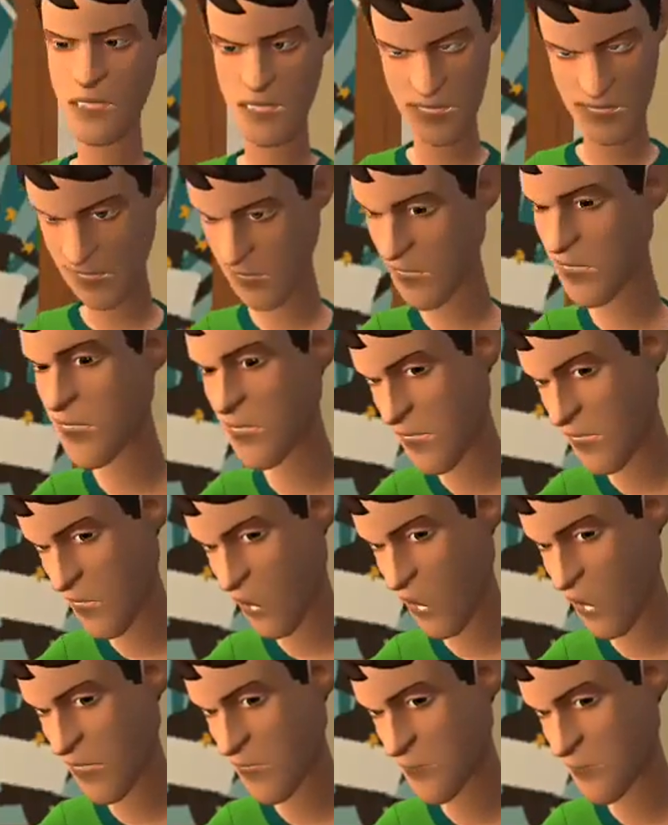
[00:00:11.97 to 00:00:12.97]
then, Gail,
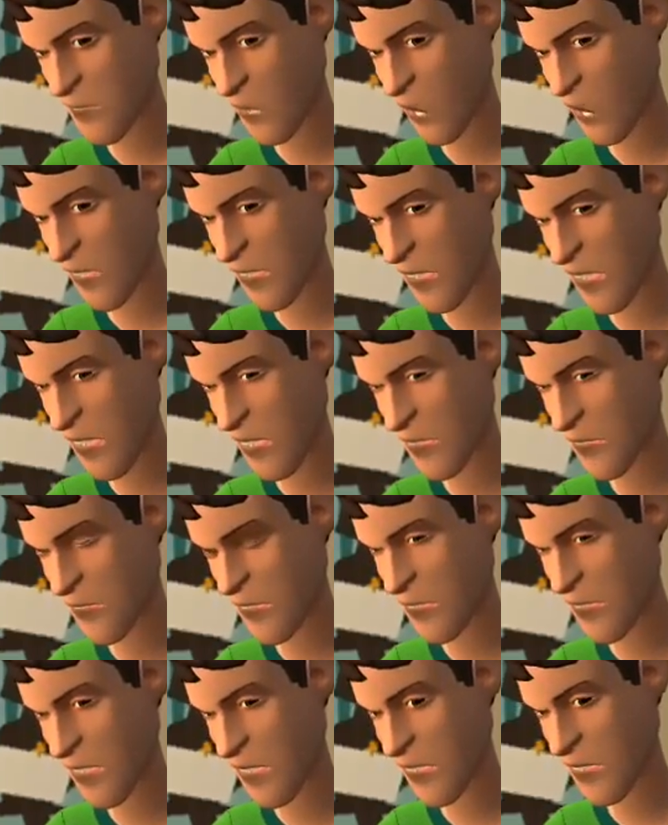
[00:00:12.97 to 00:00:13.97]
Lou, you need to still